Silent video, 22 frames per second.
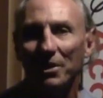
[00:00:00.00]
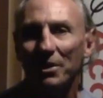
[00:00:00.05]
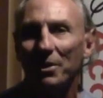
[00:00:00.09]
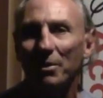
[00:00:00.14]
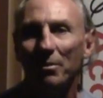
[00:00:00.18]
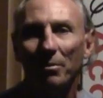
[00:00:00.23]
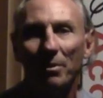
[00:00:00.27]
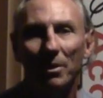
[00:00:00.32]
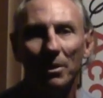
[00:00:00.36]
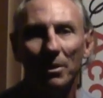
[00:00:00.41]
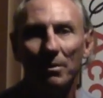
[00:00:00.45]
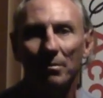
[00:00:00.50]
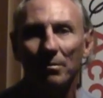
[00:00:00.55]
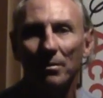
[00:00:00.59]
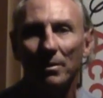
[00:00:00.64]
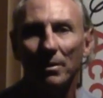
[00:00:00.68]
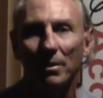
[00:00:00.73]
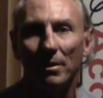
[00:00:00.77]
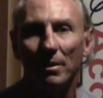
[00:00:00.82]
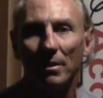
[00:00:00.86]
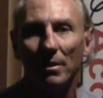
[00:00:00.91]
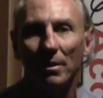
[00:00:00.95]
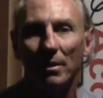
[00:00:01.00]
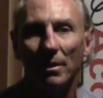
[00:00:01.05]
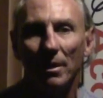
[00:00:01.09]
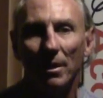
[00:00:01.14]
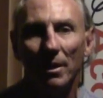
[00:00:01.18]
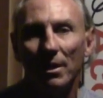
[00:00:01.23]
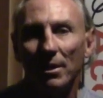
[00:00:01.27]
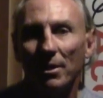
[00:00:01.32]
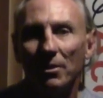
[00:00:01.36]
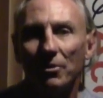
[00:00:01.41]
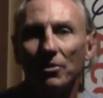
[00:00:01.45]
in a room.
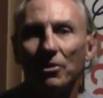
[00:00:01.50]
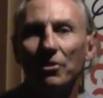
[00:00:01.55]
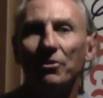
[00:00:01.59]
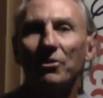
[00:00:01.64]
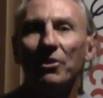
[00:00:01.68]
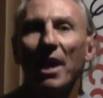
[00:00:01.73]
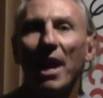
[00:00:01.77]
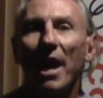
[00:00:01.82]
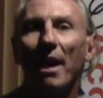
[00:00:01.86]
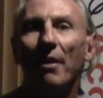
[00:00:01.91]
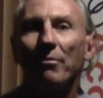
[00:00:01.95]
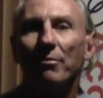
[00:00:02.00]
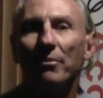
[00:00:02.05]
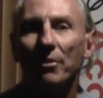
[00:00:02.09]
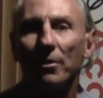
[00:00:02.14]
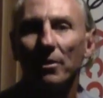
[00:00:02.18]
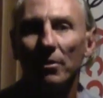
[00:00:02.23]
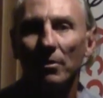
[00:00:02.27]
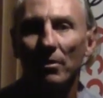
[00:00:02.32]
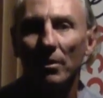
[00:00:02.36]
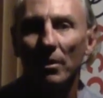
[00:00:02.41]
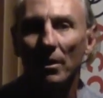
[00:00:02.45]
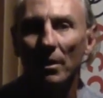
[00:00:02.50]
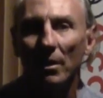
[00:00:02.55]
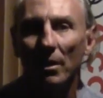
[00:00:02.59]
You just have to.